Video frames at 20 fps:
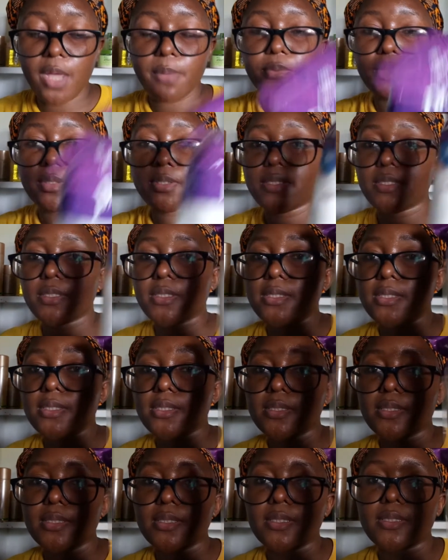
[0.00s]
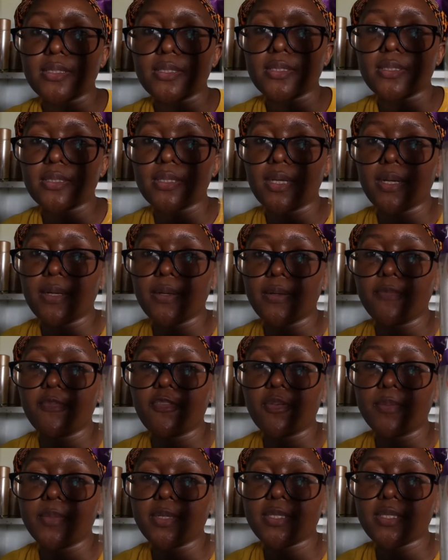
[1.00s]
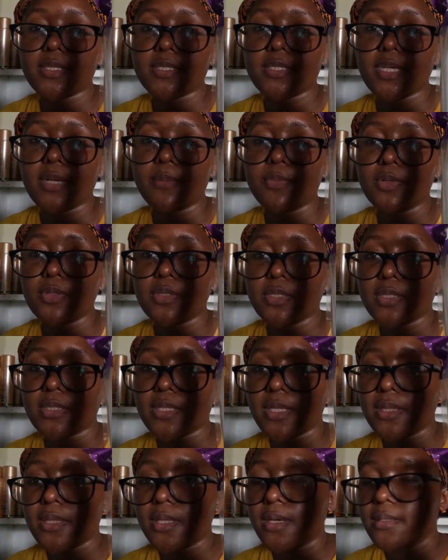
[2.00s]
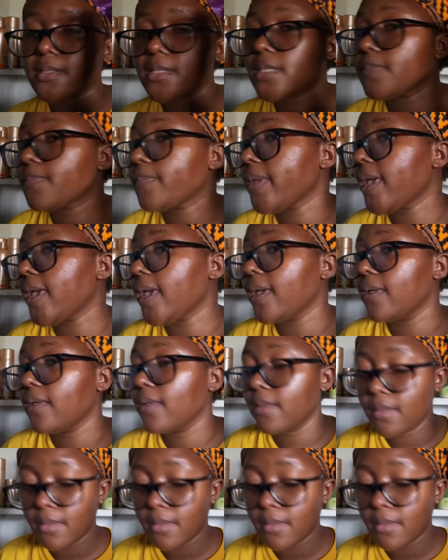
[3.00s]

I bought this. It's from Mr. Chamon. It's 10,000 be